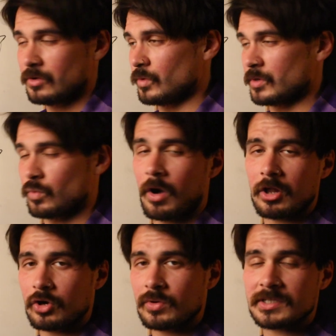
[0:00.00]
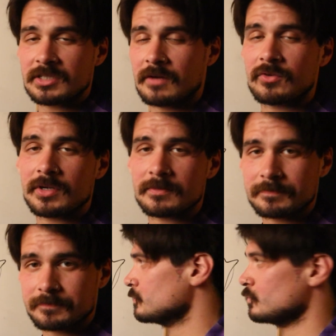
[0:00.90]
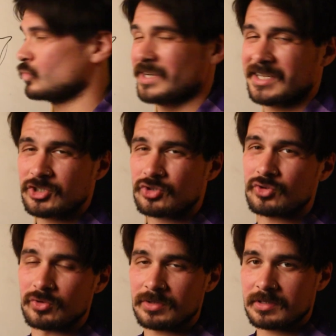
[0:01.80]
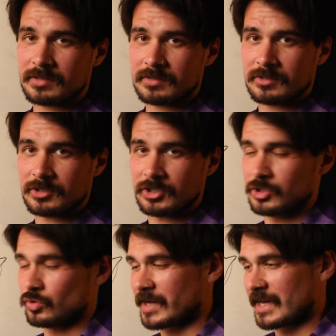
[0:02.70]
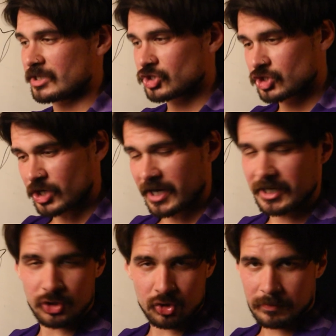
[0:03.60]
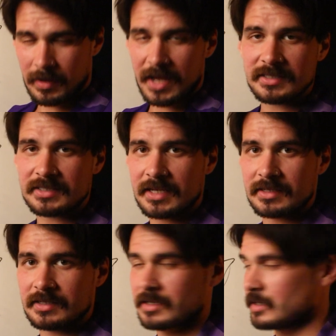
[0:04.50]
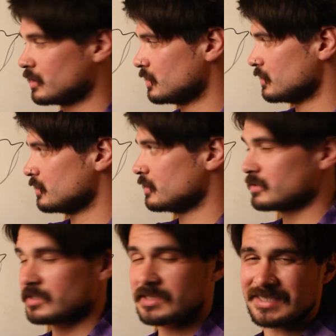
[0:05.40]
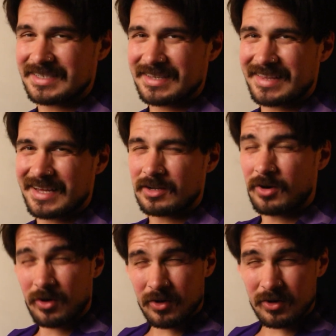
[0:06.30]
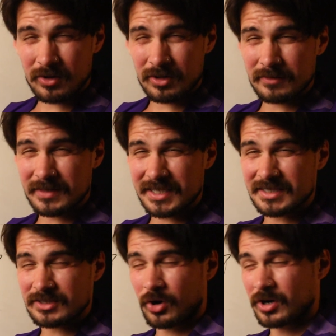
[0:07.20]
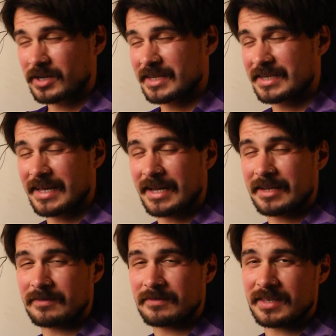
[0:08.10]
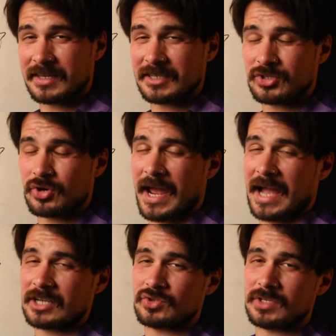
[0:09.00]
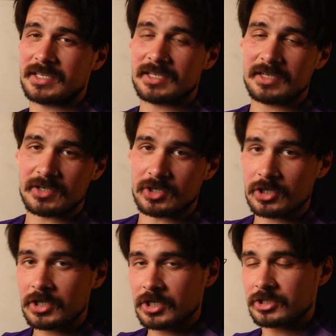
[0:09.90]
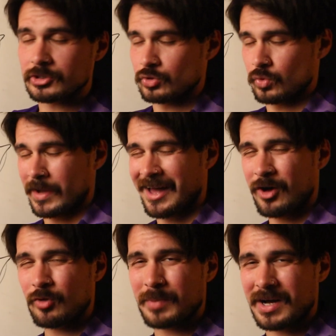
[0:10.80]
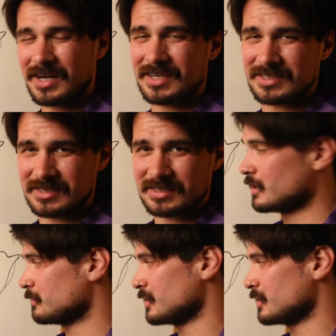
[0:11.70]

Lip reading: We wallow in suffering. When in truth, you can change your mindset to see that all of these dark and negative things are actually here to help us.